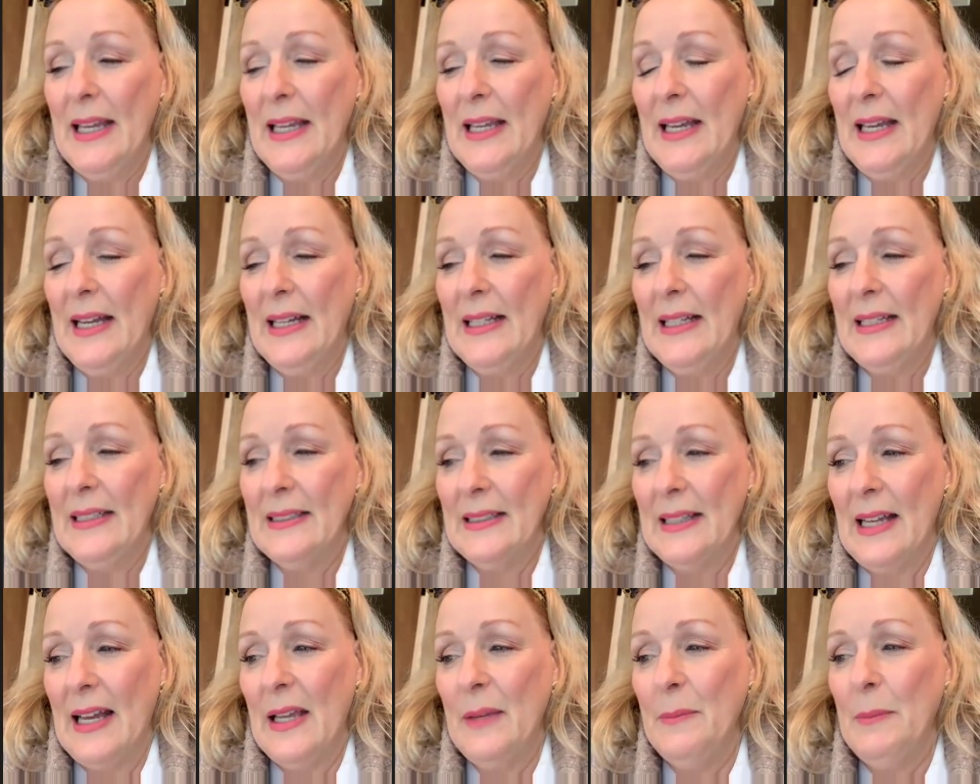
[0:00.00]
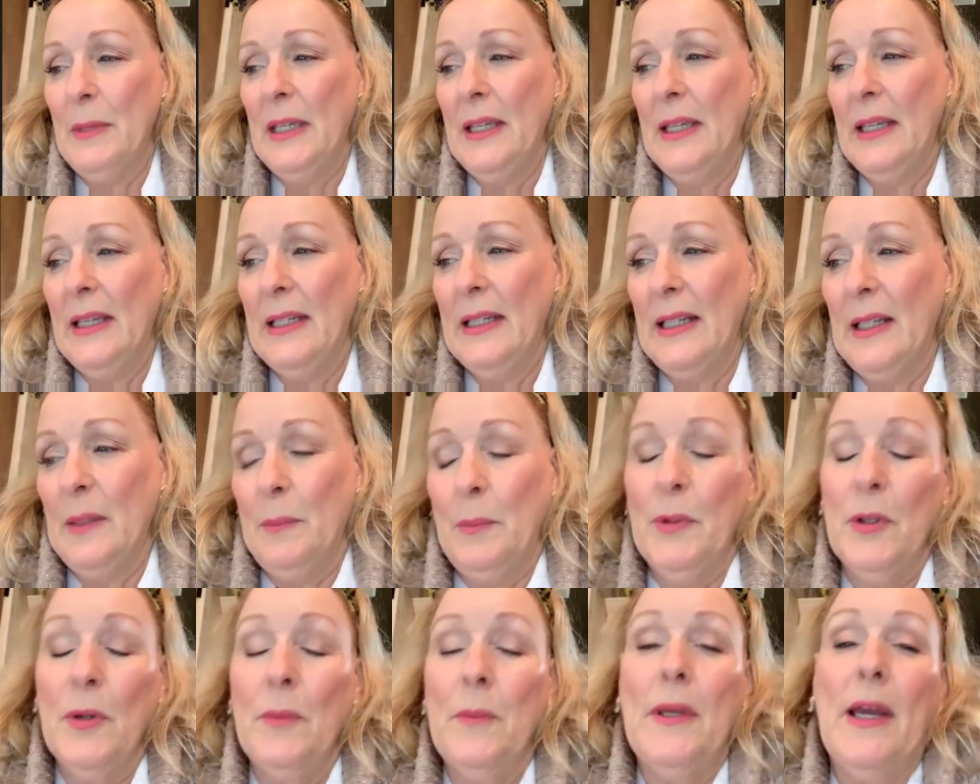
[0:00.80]
And I mean,
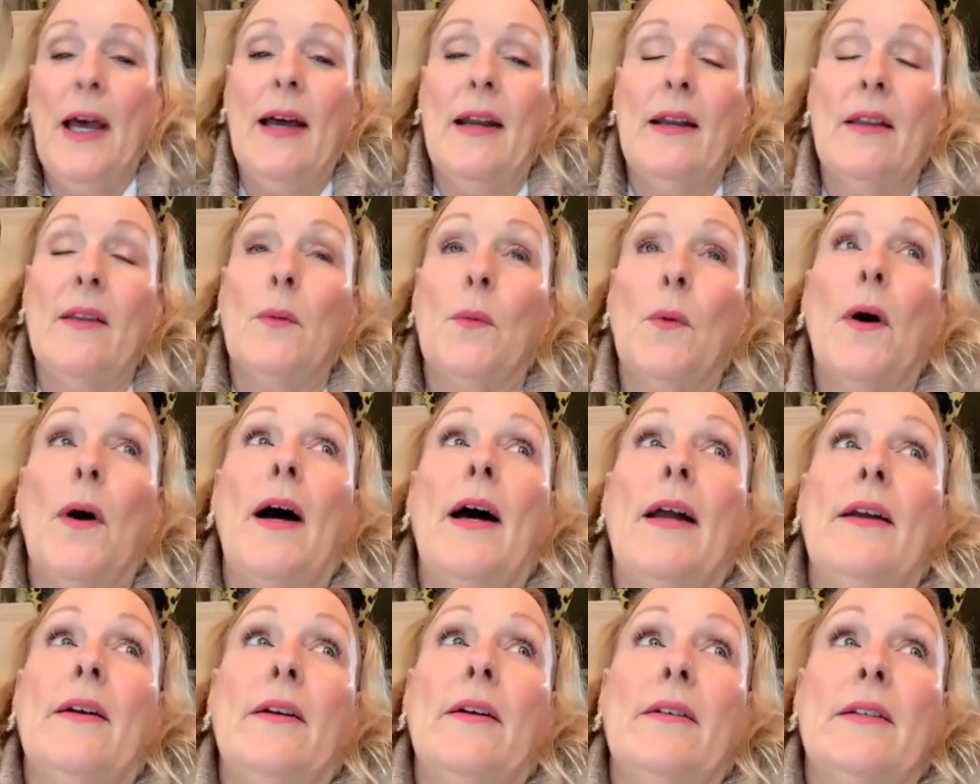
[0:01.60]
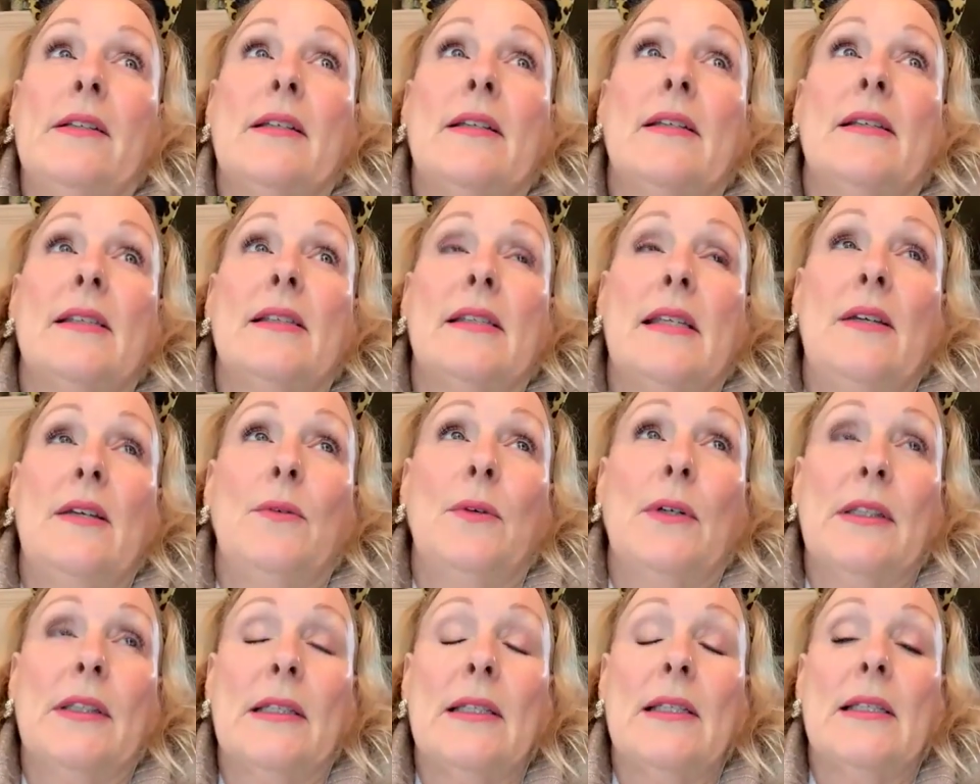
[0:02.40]
it blew me out of the water to see
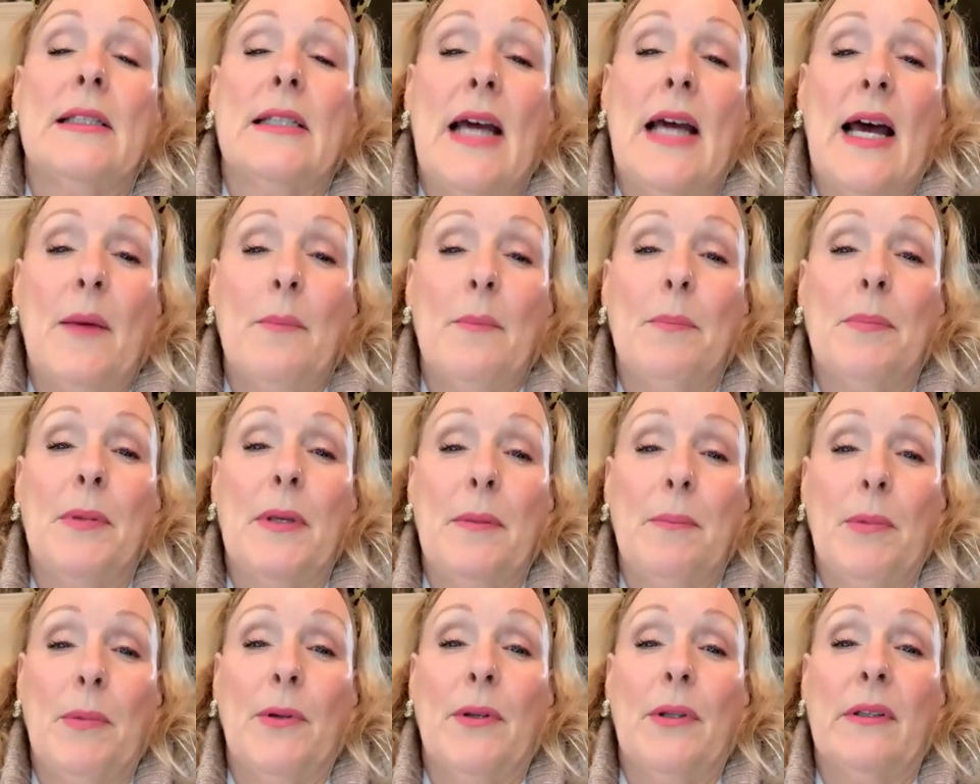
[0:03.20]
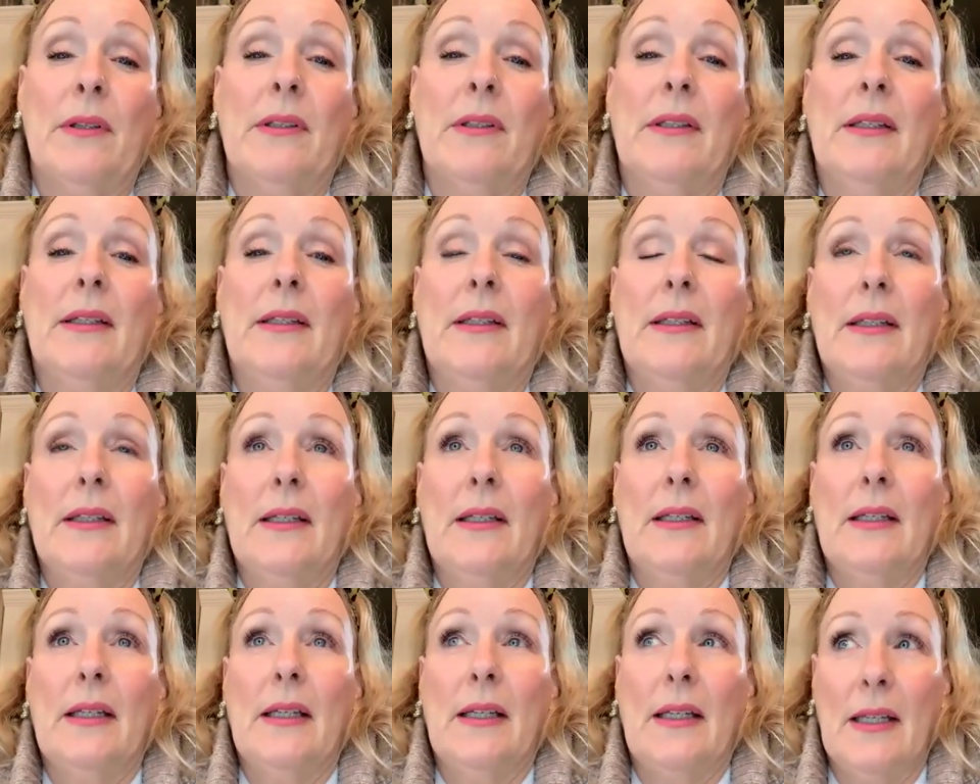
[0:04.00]
what these top people
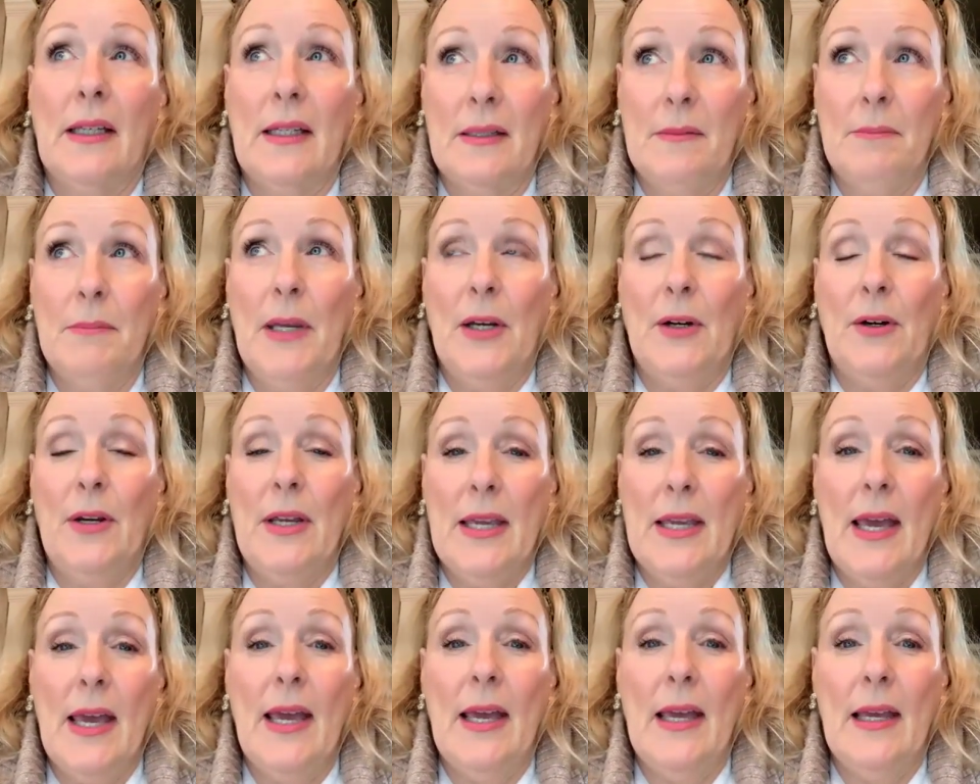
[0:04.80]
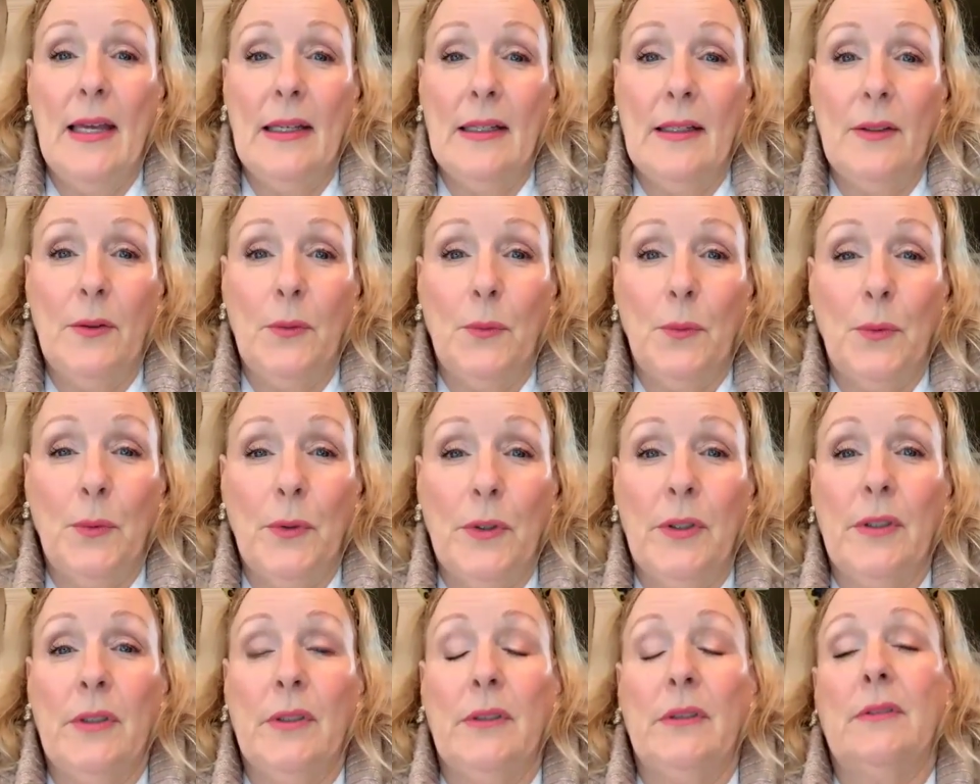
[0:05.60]
in Mary Kay
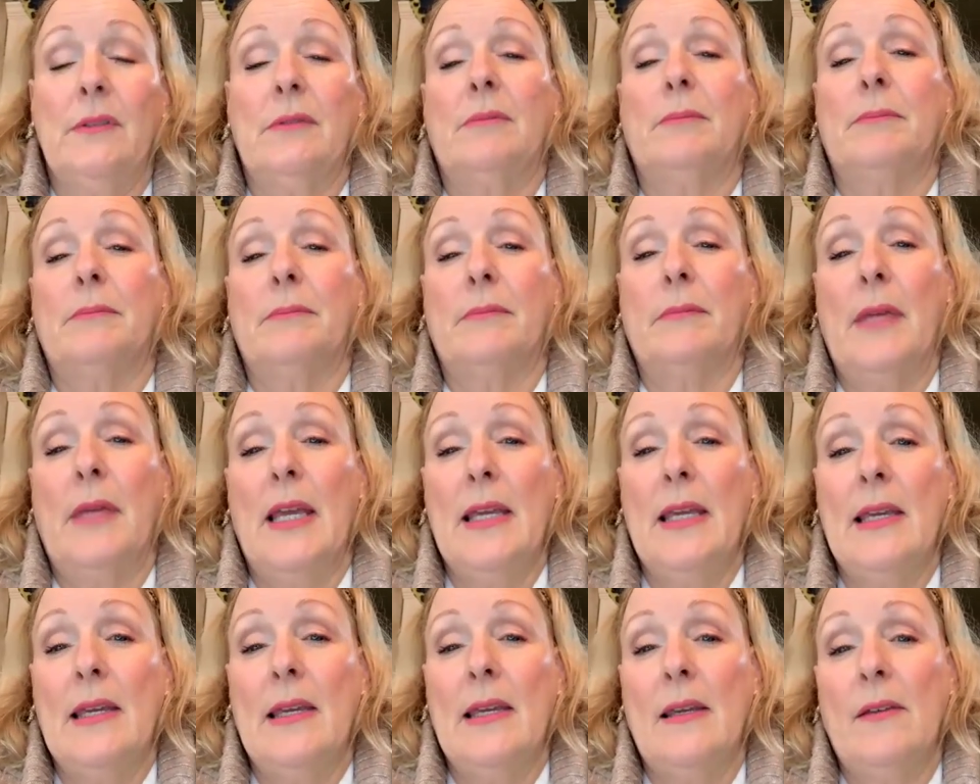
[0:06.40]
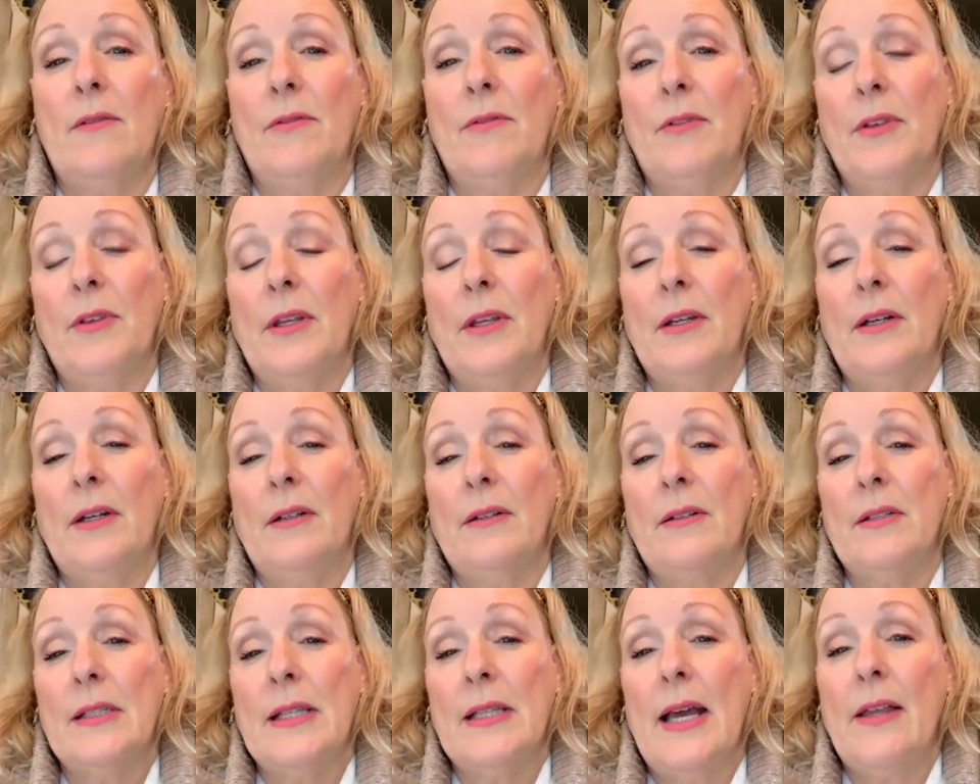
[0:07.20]
were making for
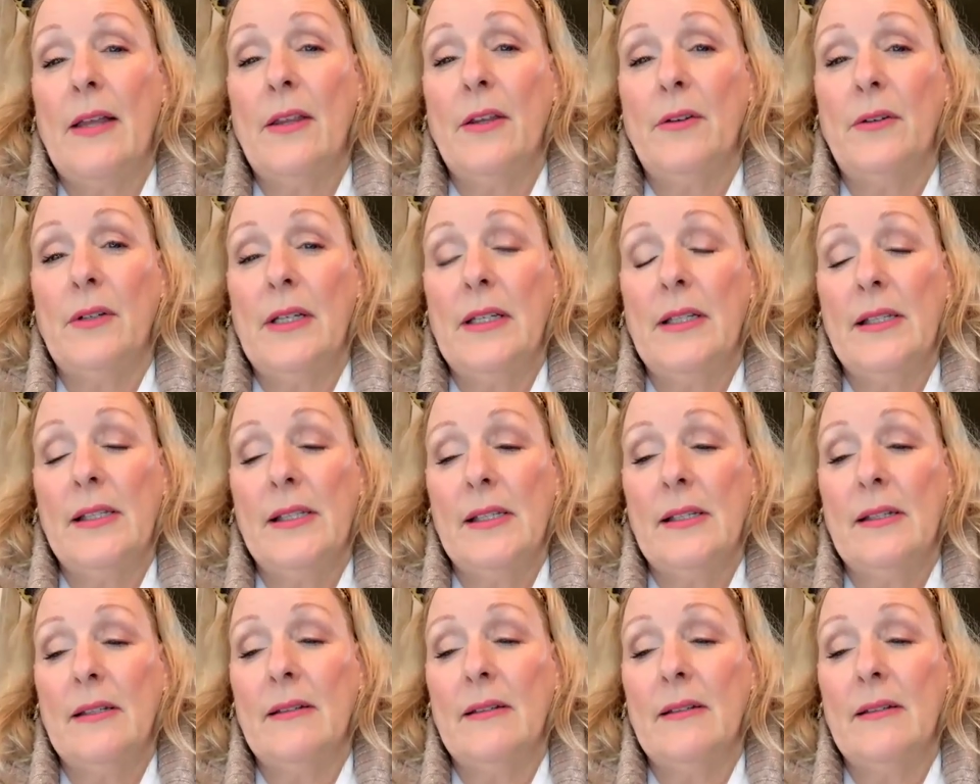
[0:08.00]
their salaries.